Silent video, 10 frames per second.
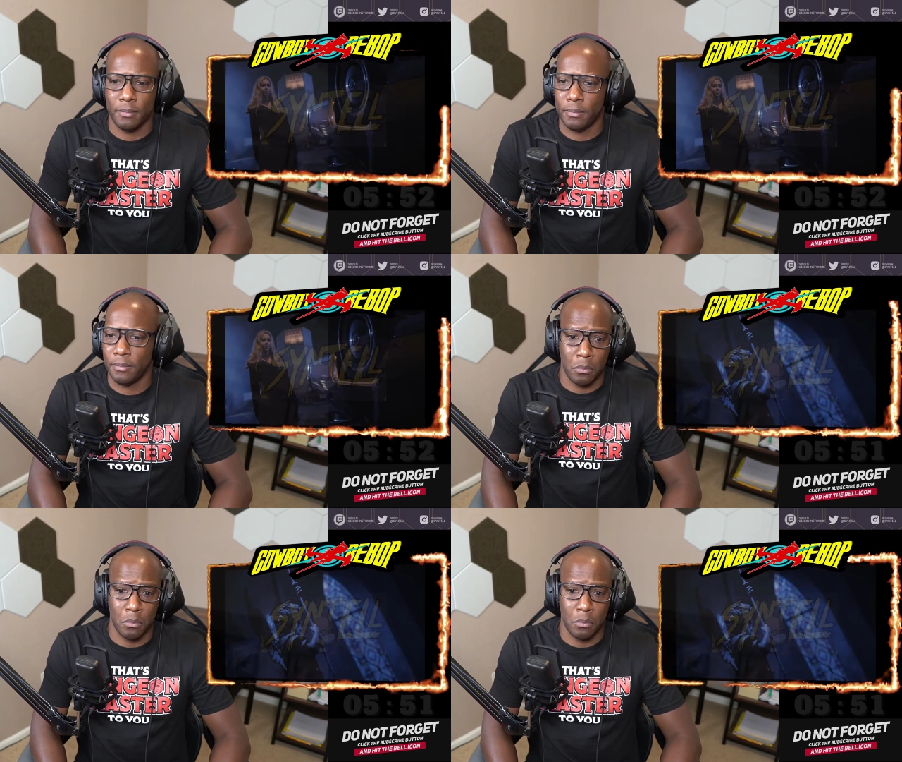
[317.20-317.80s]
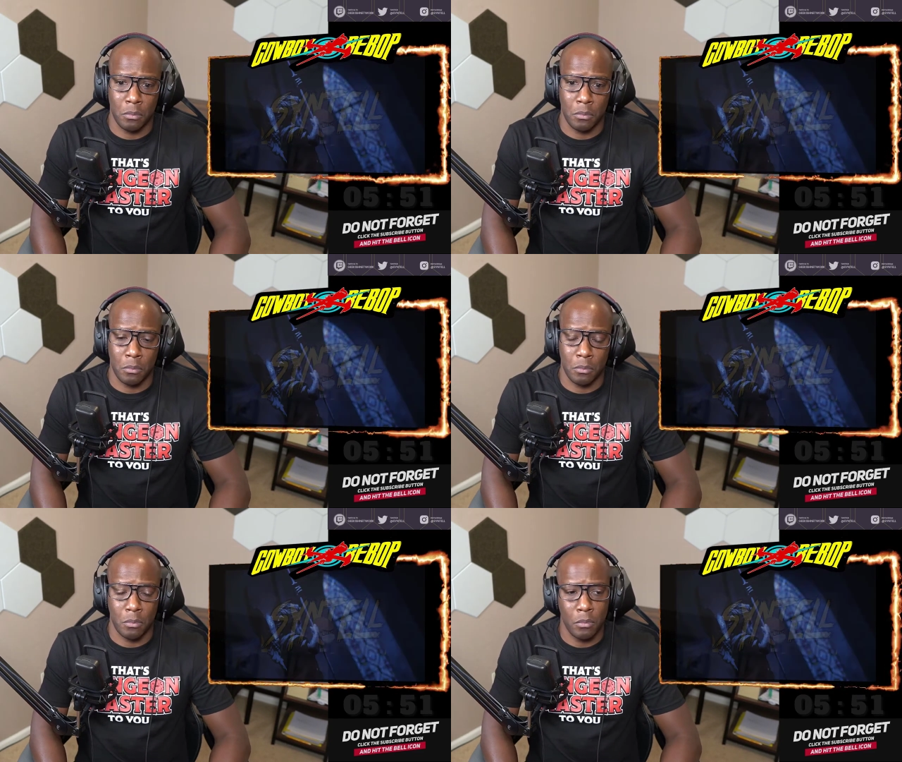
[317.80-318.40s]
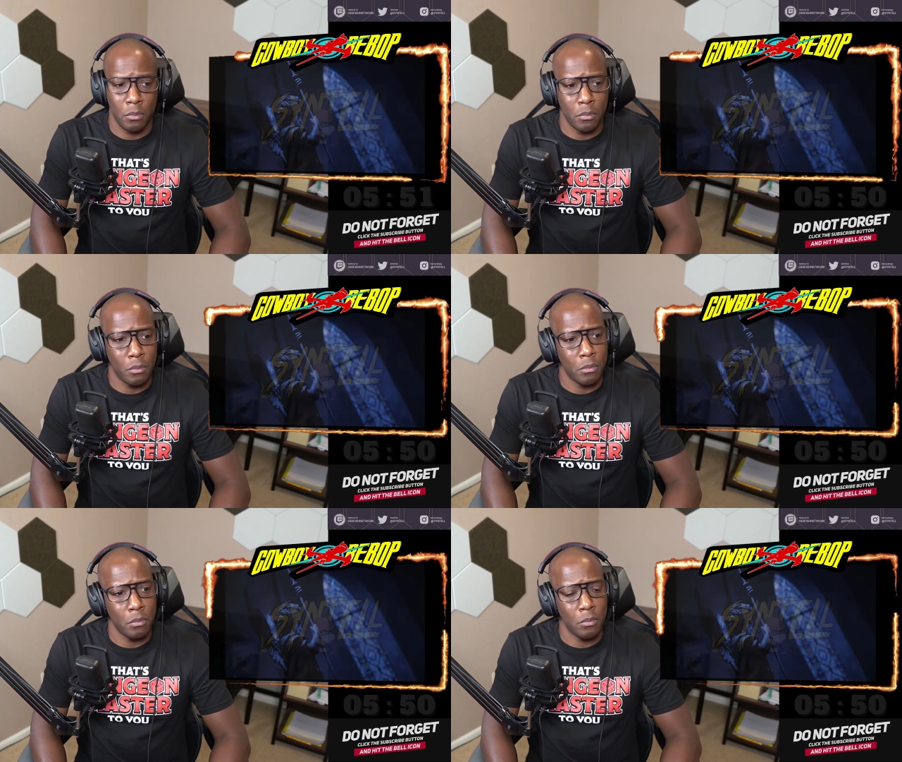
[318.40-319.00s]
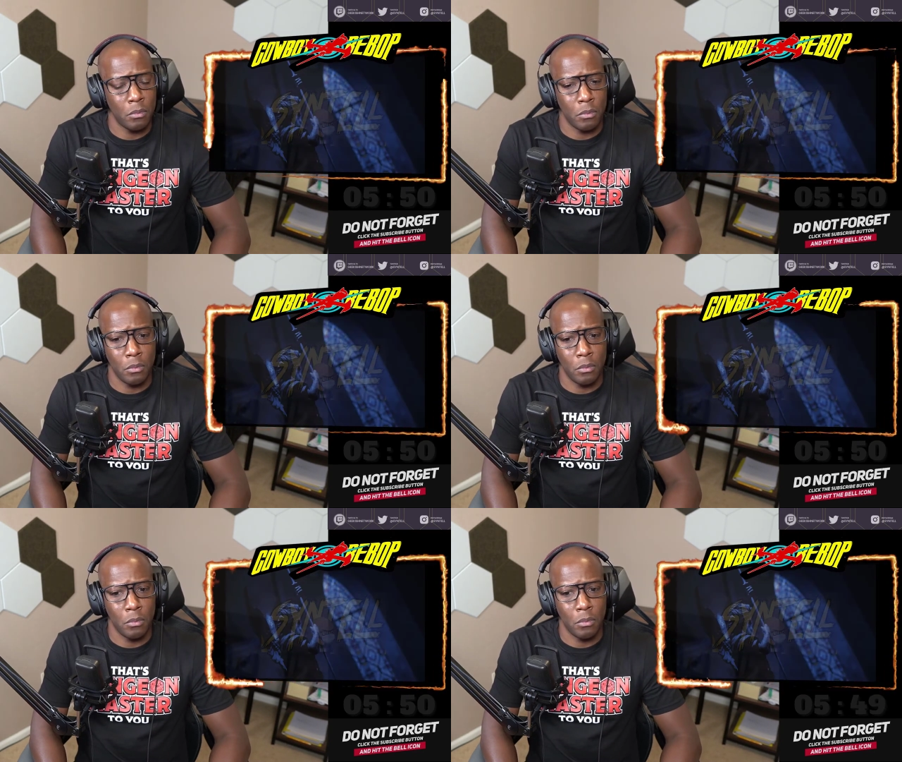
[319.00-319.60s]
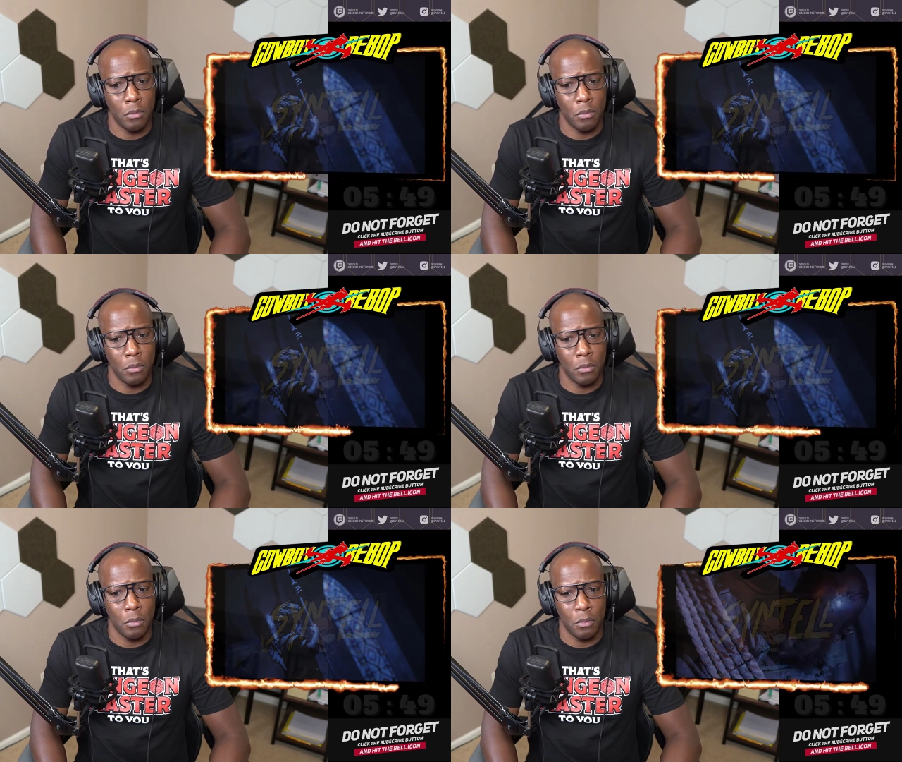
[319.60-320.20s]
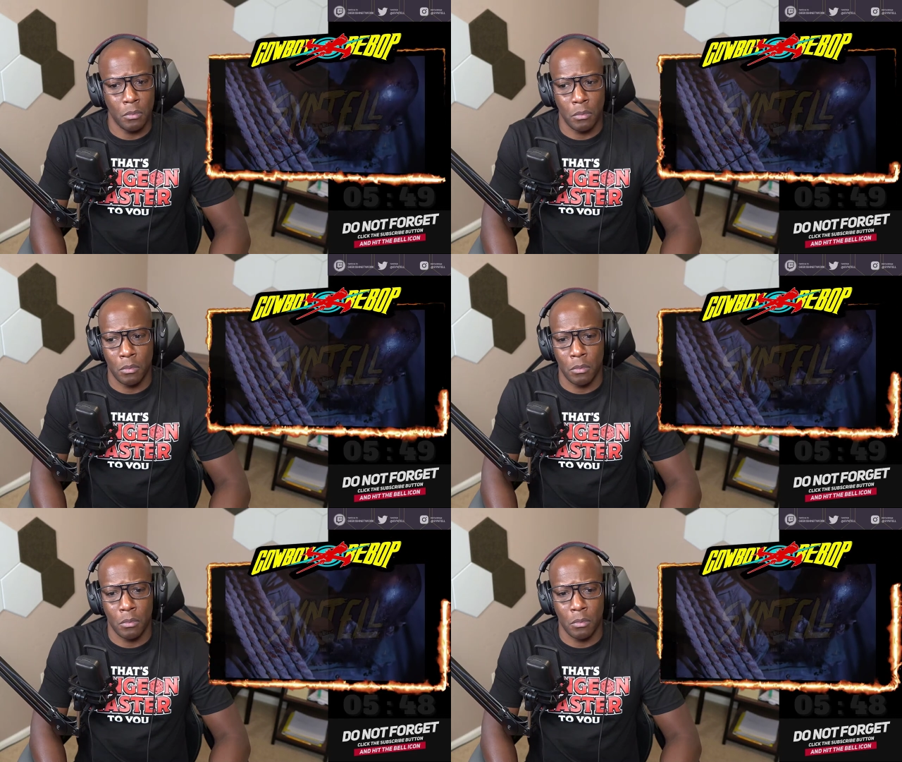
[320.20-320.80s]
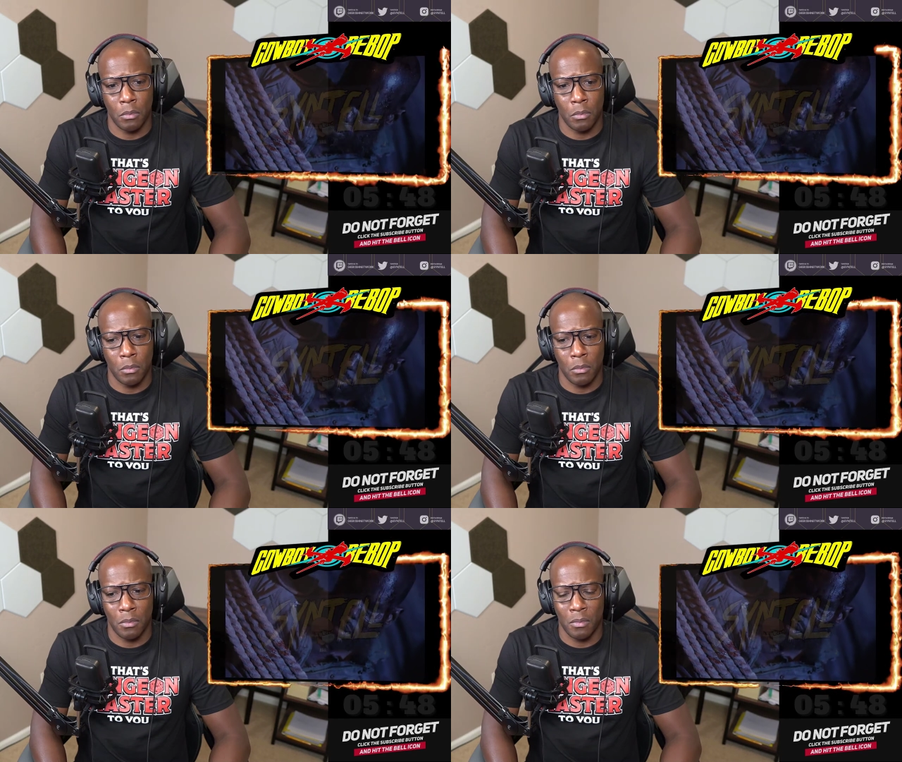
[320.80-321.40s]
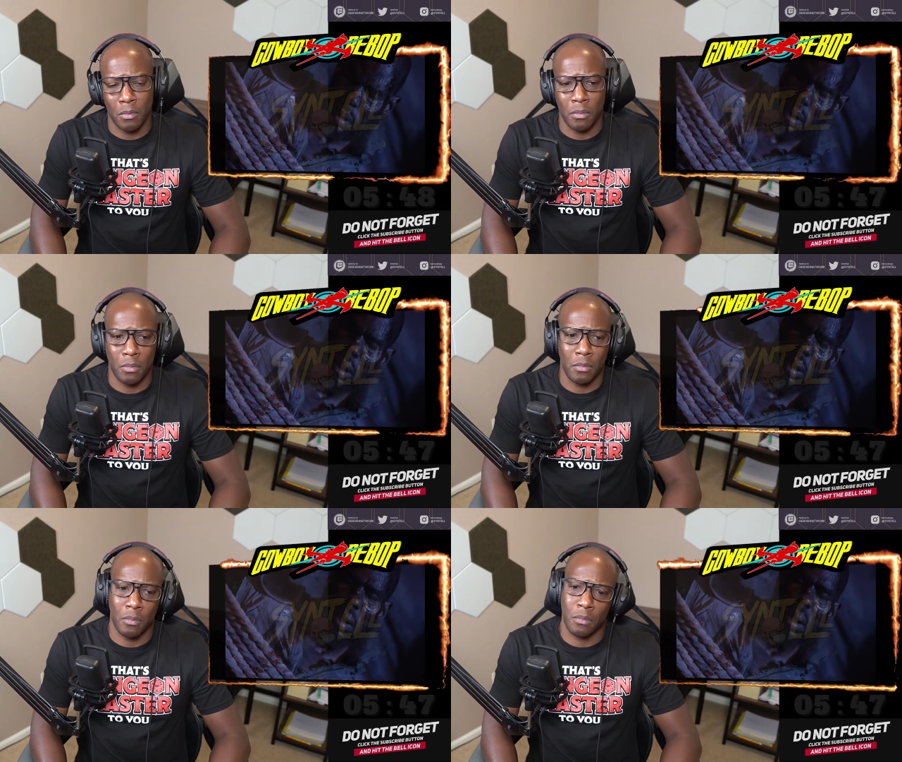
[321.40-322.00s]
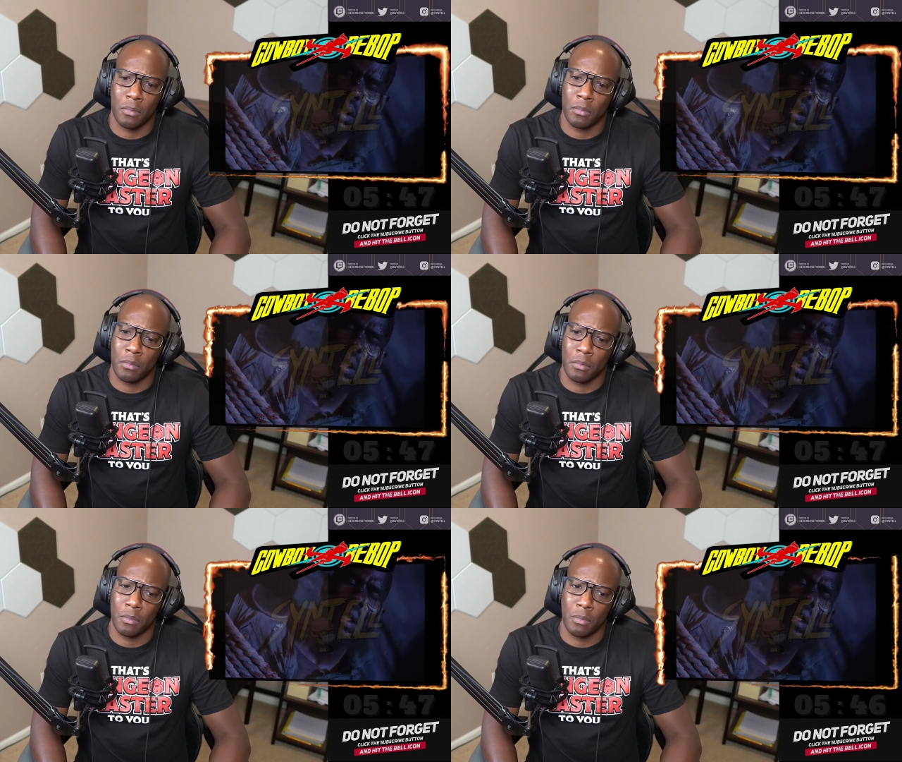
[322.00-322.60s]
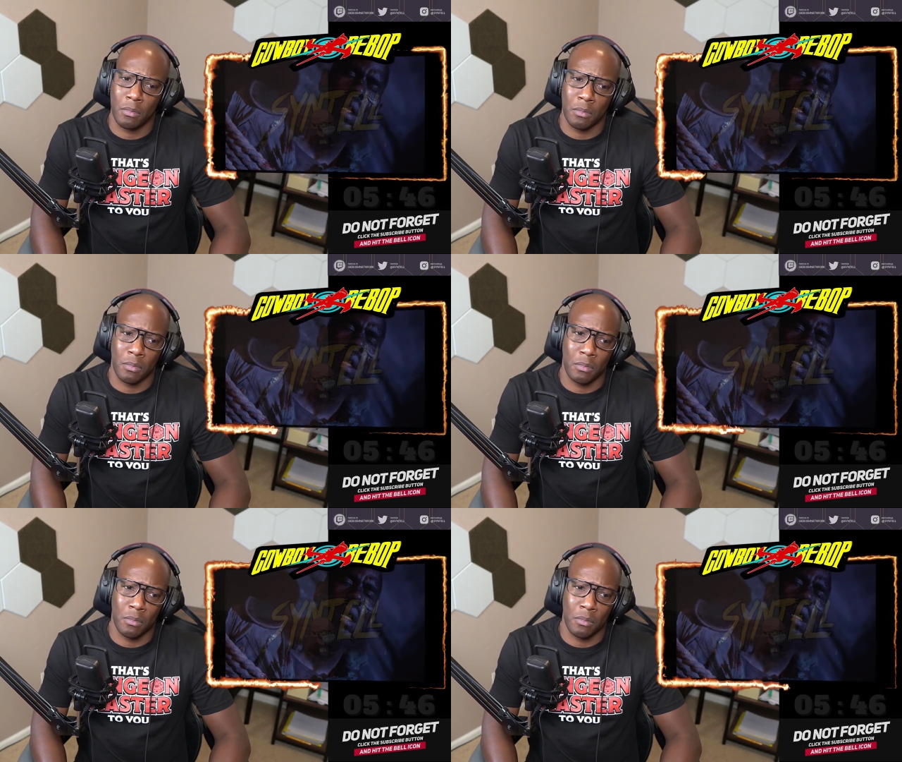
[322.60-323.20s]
No one is speaking in this clip.